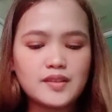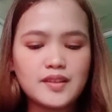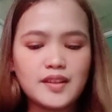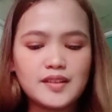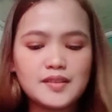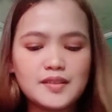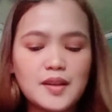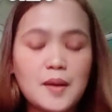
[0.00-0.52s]

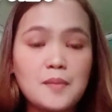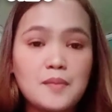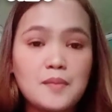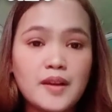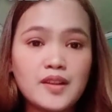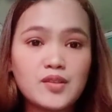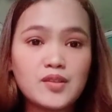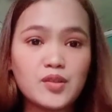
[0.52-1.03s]
that
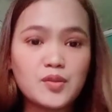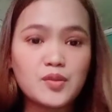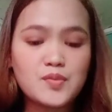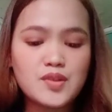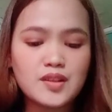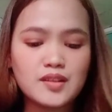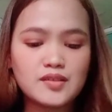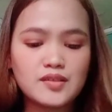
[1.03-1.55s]
microbes
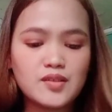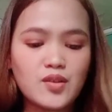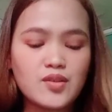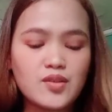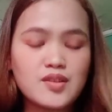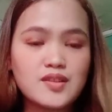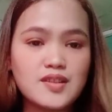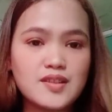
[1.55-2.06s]
can
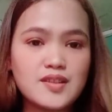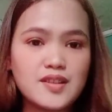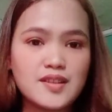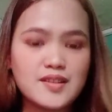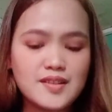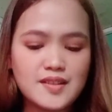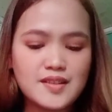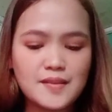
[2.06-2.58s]
cause
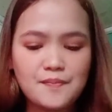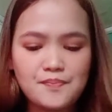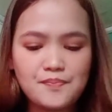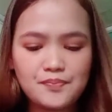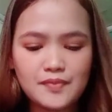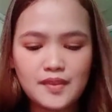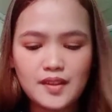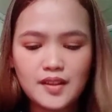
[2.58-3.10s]
disease.
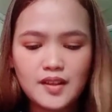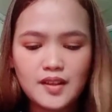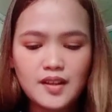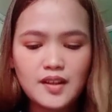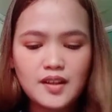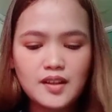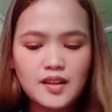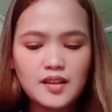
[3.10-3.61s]

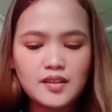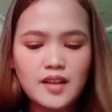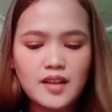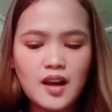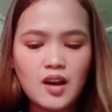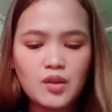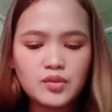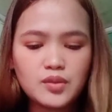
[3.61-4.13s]

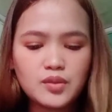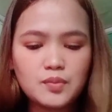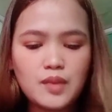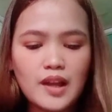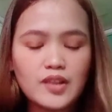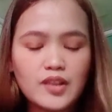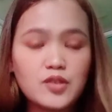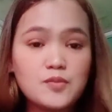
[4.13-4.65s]
Now, the
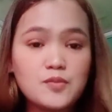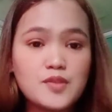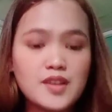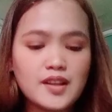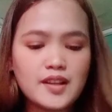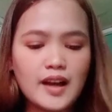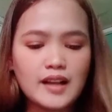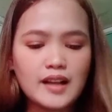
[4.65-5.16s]
blood of
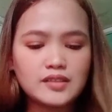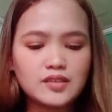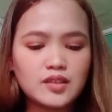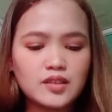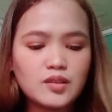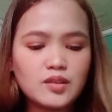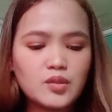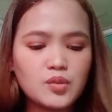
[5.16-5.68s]
sick
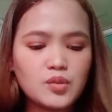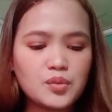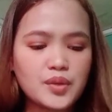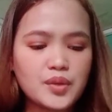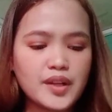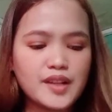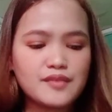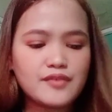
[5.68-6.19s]
cattle who were
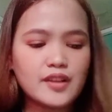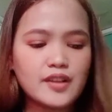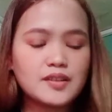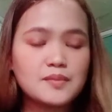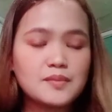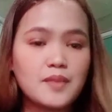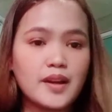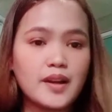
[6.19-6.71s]

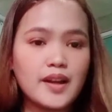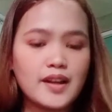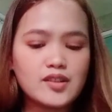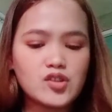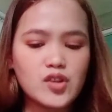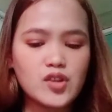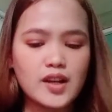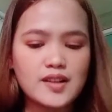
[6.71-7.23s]
infected by
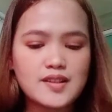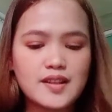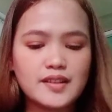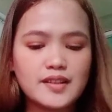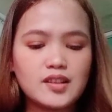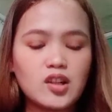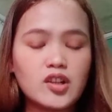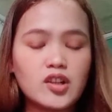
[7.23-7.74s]
anthrax
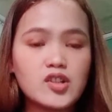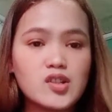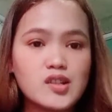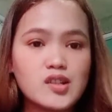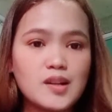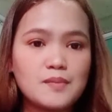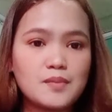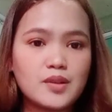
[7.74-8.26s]
had large
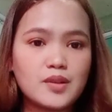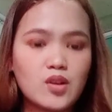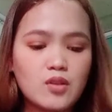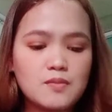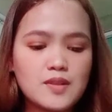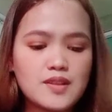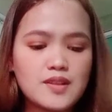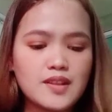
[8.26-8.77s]
number of
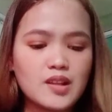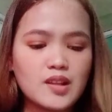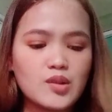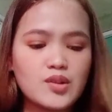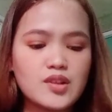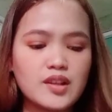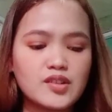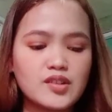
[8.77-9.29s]

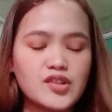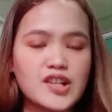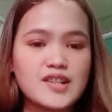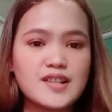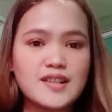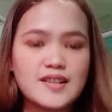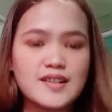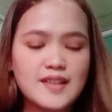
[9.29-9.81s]
Bacillus
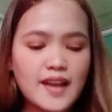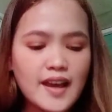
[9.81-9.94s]
anthracis.